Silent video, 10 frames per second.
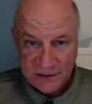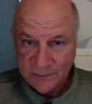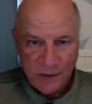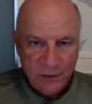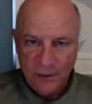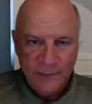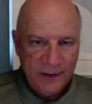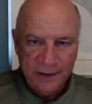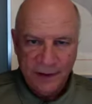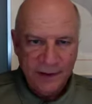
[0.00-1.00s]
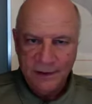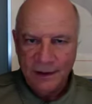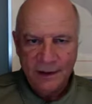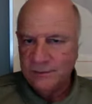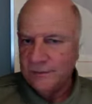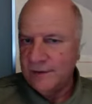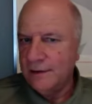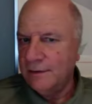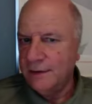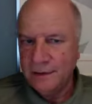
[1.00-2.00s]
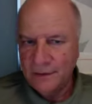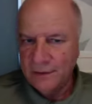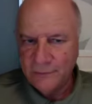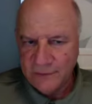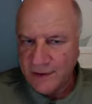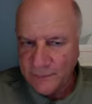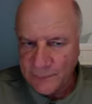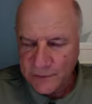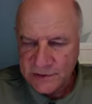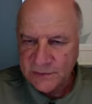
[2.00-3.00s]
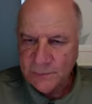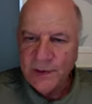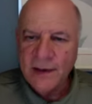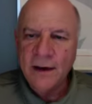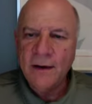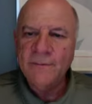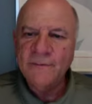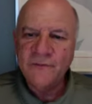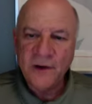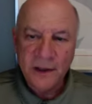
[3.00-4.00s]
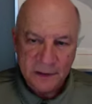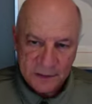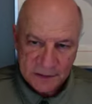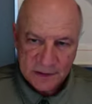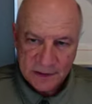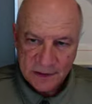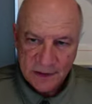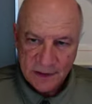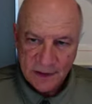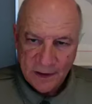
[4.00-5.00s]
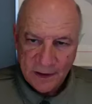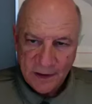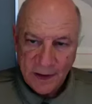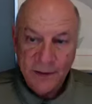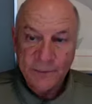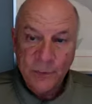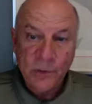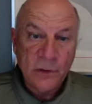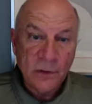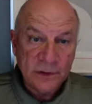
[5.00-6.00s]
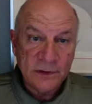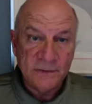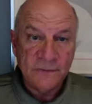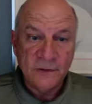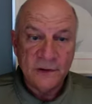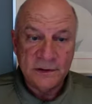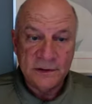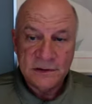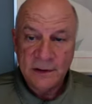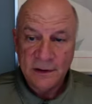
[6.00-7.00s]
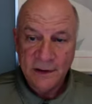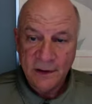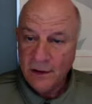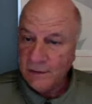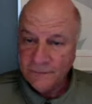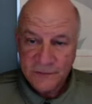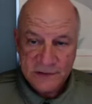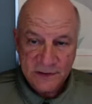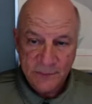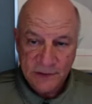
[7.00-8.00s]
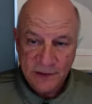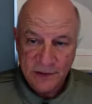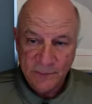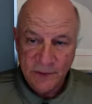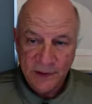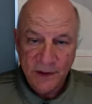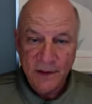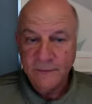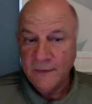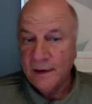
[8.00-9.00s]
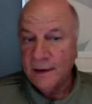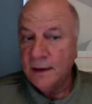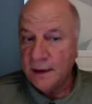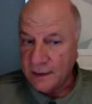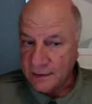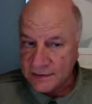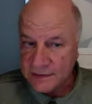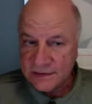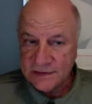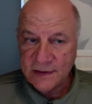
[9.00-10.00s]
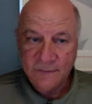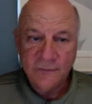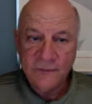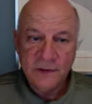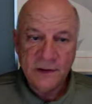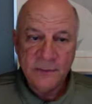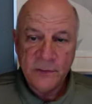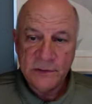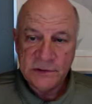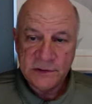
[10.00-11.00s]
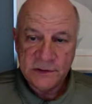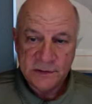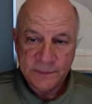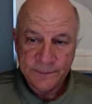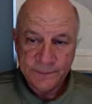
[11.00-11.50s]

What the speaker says: seemed, "Oh man, I don't think I'll get along with that person," become friends, important friends that offer something in my life. And it's the same for the emotions.